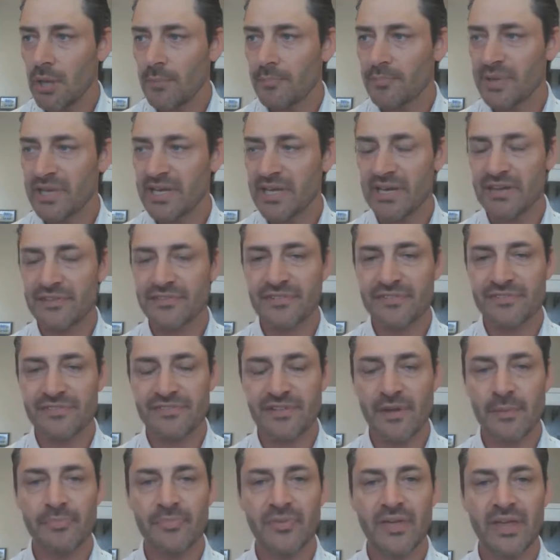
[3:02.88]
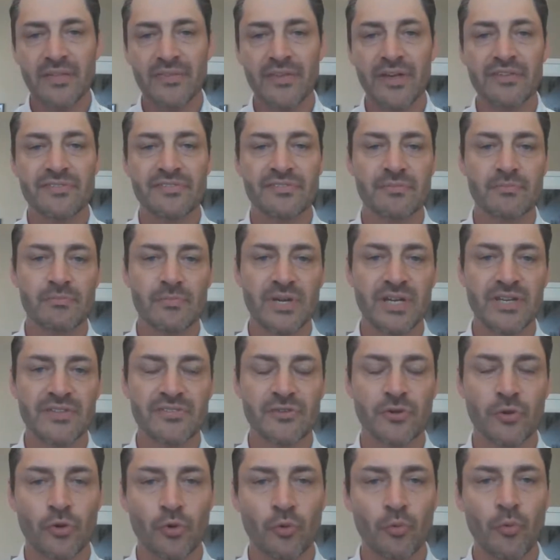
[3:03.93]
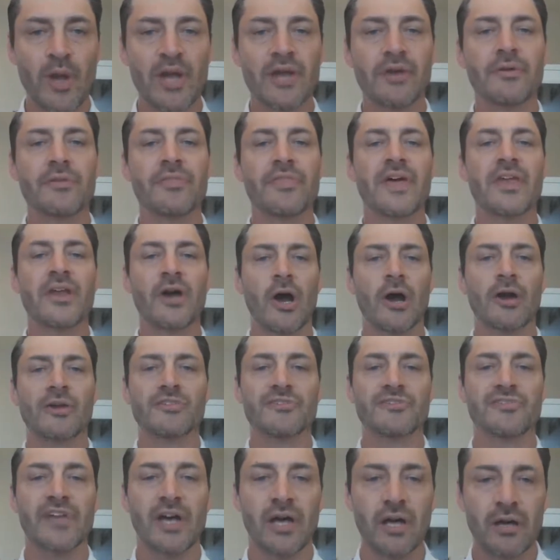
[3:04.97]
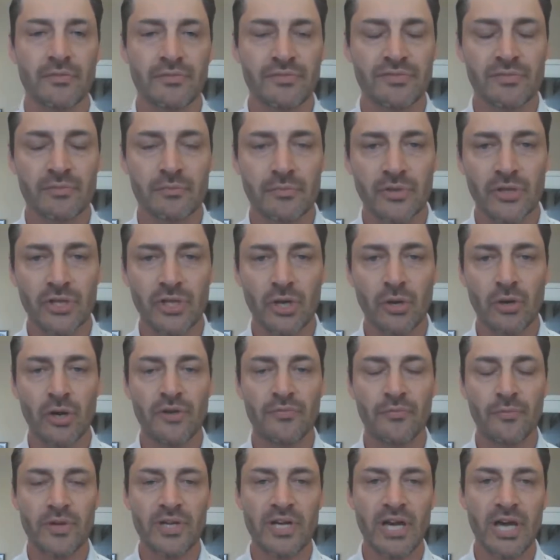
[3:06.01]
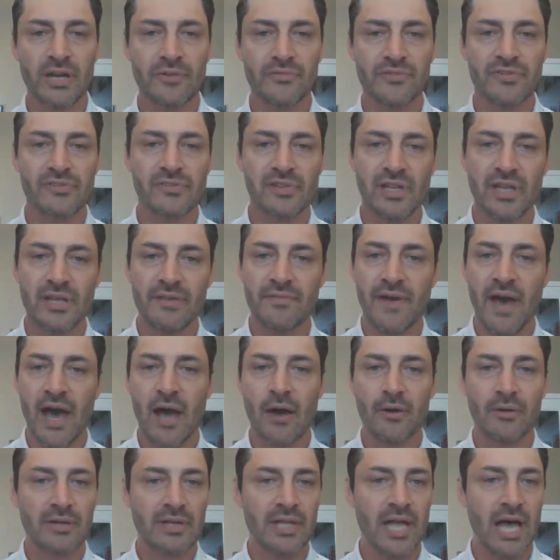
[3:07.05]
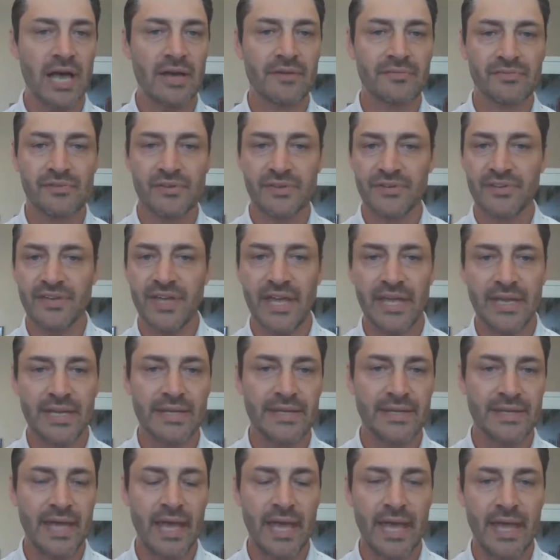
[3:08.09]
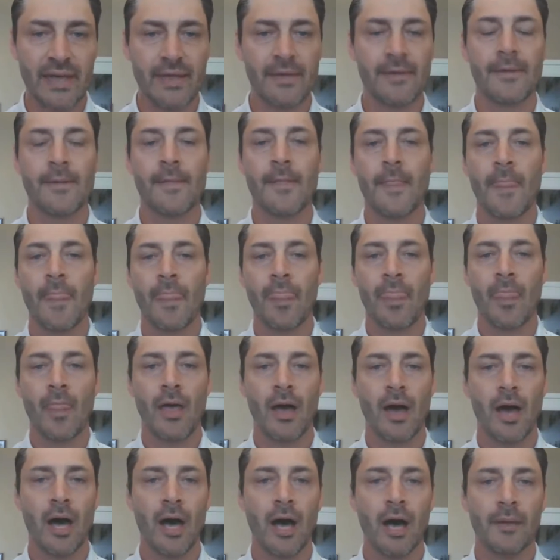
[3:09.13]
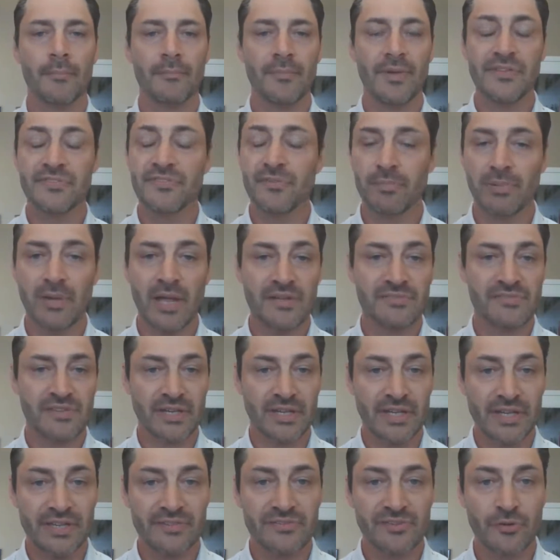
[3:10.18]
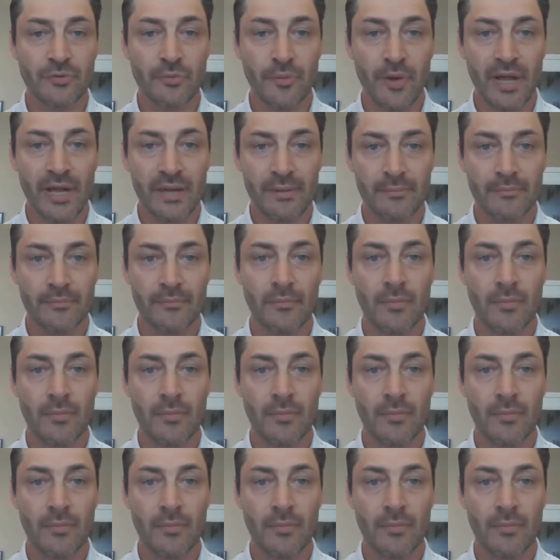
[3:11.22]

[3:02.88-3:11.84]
because it's something that's, it's greater than ourselves. You know, if we kind of just live our lives day to day, it's a blessing, it's great.